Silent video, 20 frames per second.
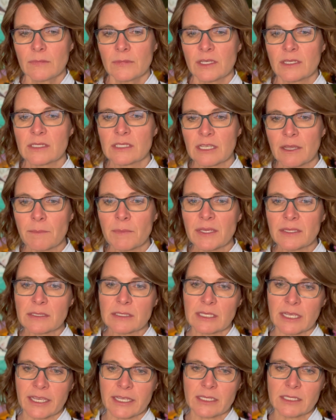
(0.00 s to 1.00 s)
Some
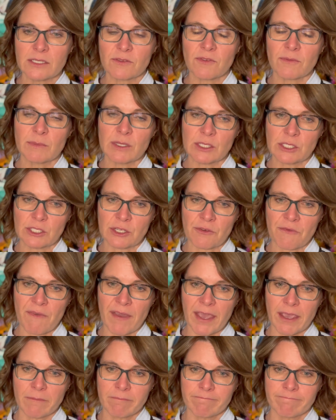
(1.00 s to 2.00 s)
insights from the
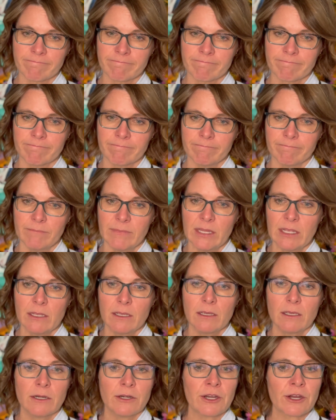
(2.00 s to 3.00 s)
survey.
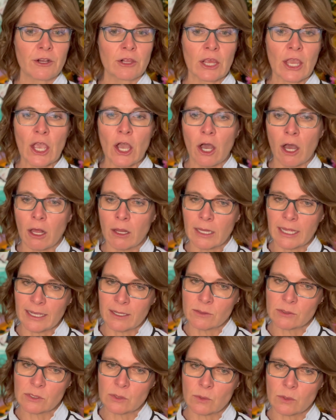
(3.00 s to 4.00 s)
Nearly all
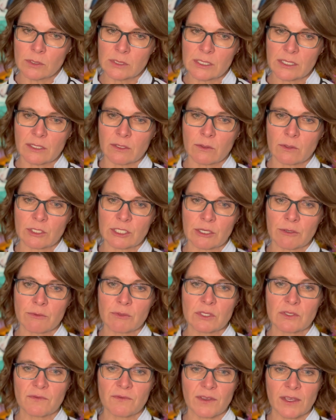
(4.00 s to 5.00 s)
households in
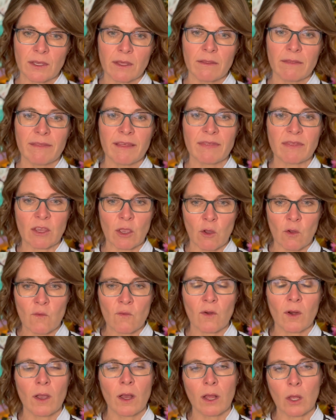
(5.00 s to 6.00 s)
Okotoks feel that the
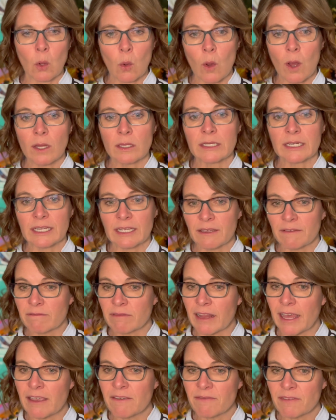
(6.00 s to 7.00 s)
overall quality of
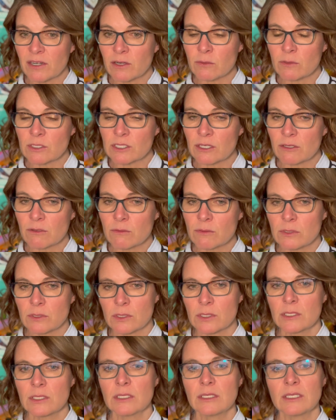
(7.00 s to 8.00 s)
life in Okotoks
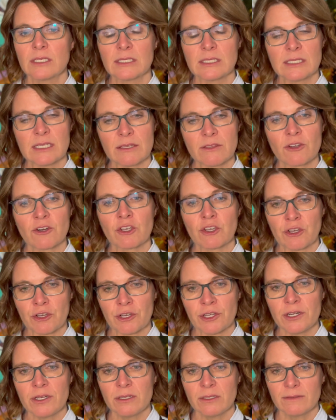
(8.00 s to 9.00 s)
is either
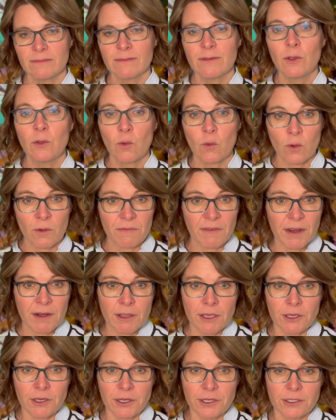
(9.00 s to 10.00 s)
good or
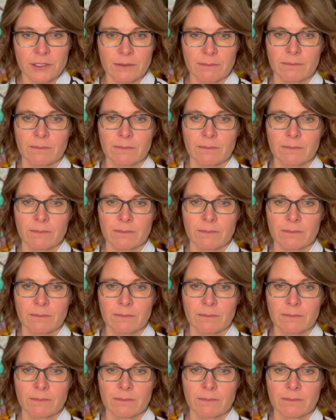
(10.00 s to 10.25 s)
very good.